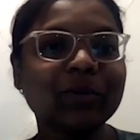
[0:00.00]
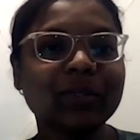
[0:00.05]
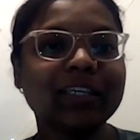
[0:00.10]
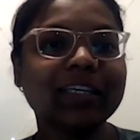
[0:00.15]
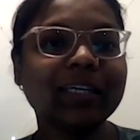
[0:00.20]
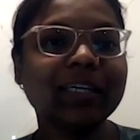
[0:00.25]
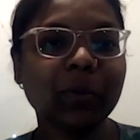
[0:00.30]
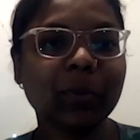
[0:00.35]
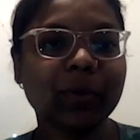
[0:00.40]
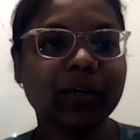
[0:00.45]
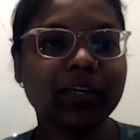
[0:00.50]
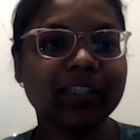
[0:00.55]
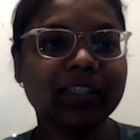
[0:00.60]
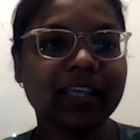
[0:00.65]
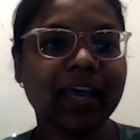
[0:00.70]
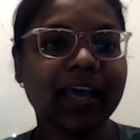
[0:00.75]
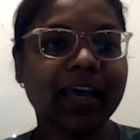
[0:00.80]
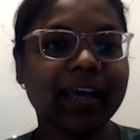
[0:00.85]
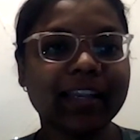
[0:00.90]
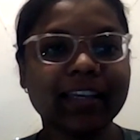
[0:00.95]
had to deal
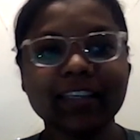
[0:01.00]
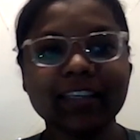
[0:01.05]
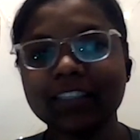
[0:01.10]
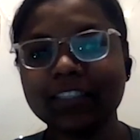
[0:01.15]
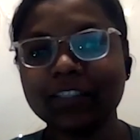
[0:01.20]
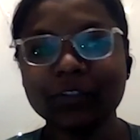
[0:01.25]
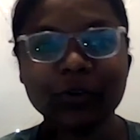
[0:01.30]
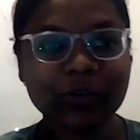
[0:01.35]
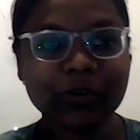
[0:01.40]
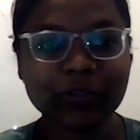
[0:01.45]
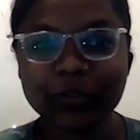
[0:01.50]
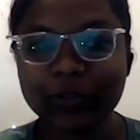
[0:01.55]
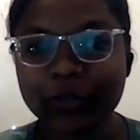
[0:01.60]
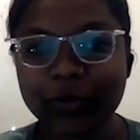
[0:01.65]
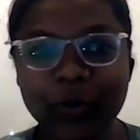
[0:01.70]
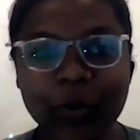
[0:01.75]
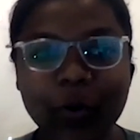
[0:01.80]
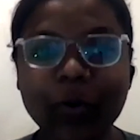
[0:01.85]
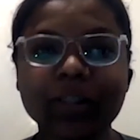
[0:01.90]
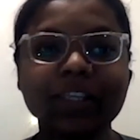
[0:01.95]
with, and
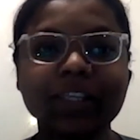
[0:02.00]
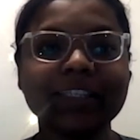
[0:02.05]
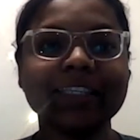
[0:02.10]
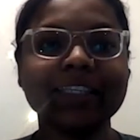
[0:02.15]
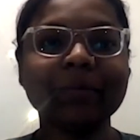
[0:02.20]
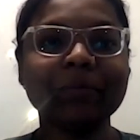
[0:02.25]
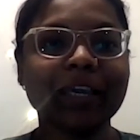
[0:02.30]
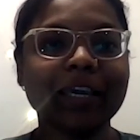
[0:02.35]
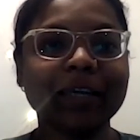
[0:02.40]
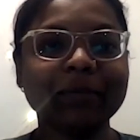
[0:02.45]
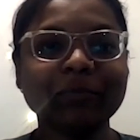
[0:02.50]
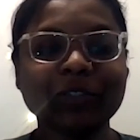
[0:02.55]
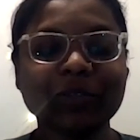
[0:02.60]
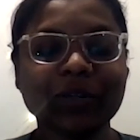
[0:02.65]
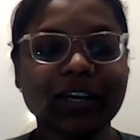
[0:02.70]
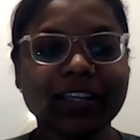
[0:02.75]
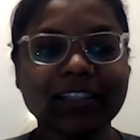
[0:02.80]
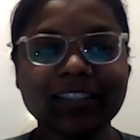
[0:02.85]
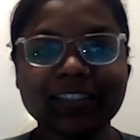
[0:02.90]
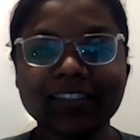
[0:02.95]
all the team came
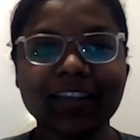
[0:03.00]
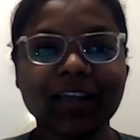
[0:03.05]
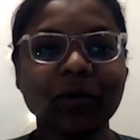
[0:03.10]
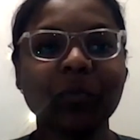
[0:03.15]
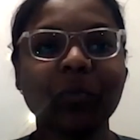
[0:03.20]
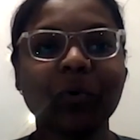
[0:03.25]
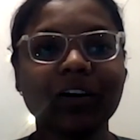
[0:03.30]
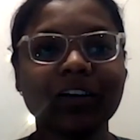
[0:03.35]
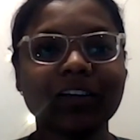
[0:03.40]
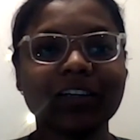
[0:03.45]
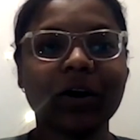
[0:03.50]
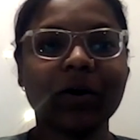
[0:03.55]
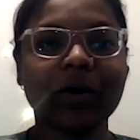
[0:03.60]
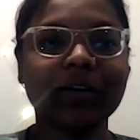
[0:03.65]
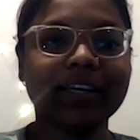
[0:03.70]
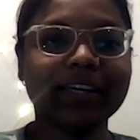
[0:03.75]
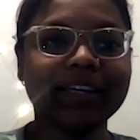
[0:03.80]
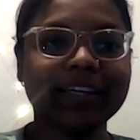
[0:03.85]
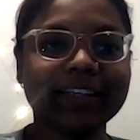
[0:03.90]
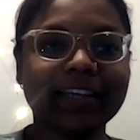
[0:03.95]
together and worked
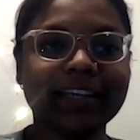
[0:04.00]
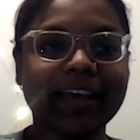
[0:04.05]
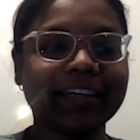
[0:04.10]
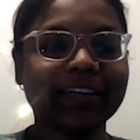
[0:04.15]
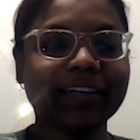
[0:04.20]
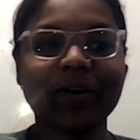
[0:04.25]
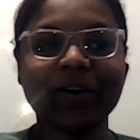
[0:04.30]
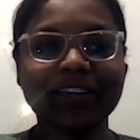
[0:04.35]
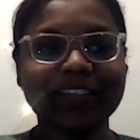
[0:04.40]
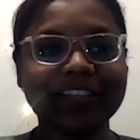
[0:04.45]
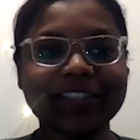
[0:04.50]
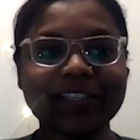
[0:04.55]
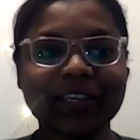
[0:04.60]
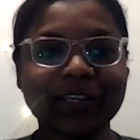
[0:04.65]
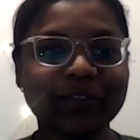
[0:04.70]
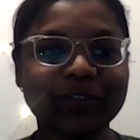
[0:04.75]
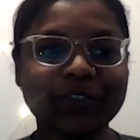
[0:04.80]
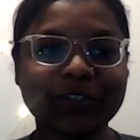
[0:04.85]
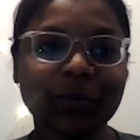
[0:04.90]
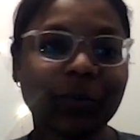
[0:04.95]
on it and got the
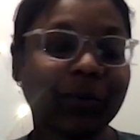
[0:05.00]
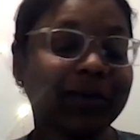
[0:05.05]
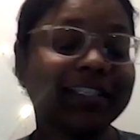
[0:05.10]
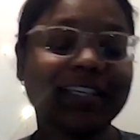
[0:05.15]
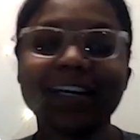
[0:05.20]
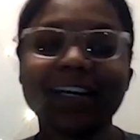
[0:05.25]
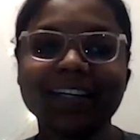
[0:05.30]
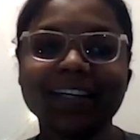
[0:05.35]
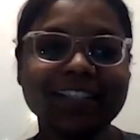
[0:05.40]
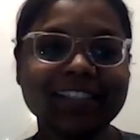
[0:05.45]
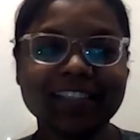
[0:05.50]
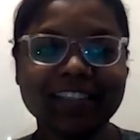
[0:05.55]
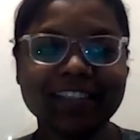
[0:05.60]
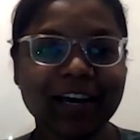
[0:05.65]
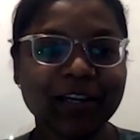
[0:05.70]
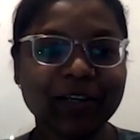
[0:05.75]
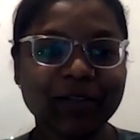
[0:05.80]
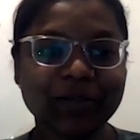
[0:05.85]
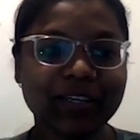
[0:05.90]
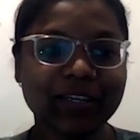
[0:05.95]
solution? Was there any
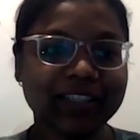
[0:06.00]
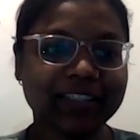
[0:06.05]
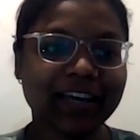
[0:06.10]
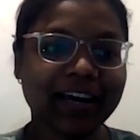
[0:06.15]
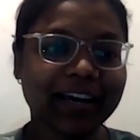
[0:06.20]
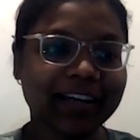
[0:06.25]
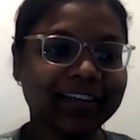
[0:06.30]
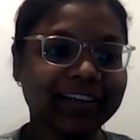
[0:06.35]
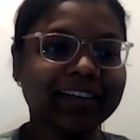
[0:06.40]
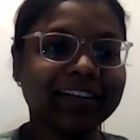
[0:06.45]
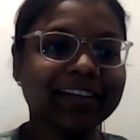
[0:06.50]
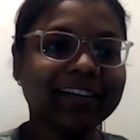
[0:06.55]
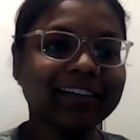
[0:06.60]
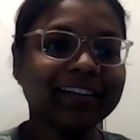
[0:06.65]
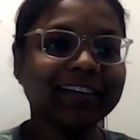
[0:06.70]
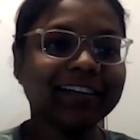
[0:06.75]
scenario like that?